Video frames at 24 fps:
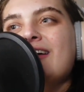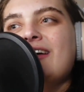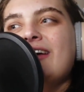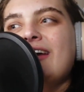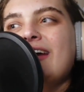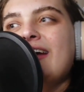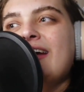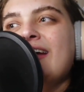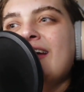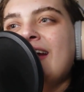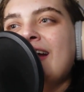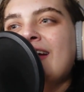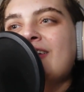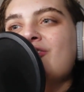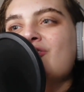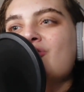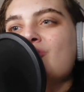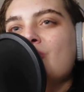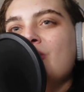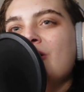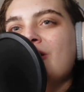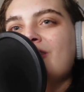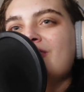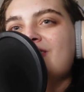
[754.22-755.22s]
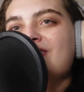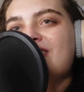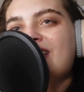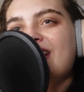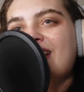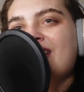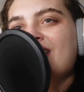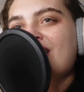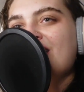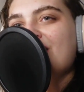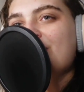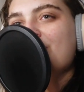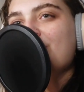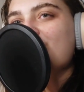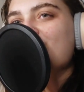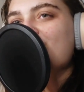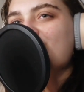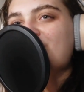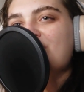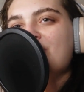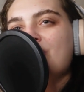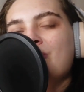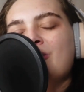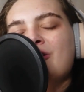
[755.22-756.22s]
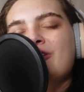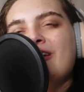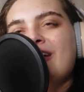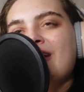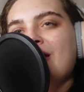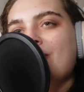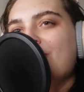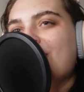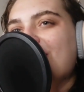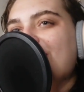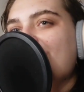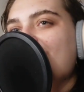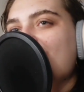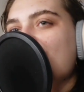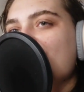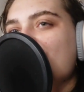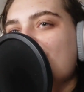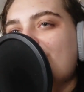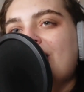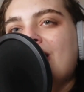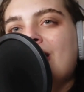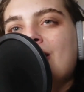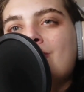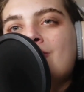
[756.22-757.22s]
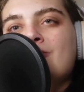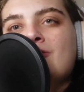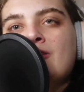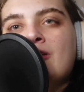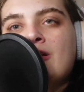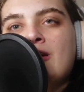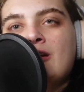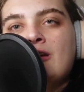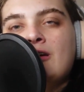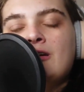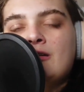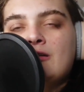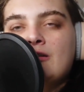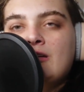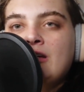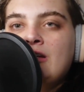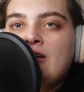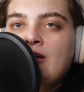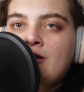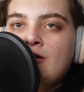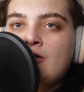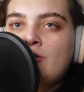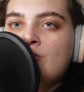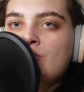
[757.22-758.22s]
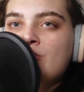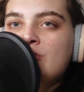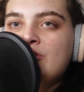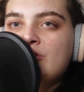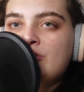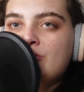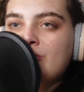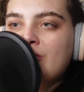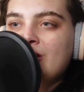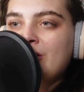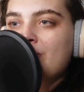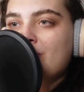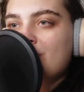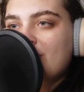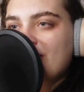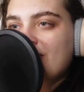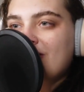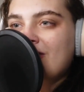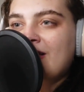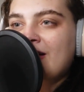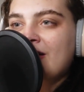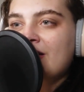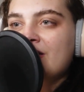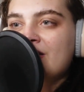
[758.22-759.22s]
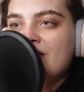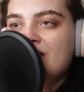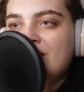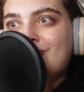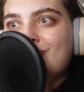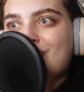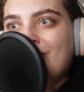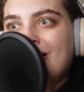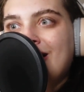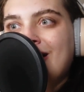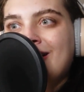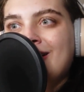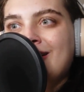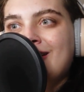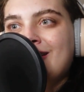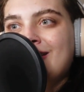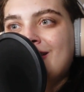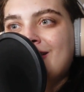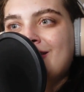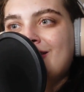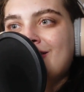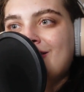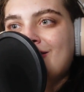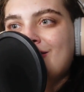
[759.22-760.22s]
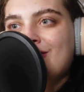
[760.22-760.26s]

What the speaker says: And I just want to say to you, if you're someone like me who keeps doing what they're trying to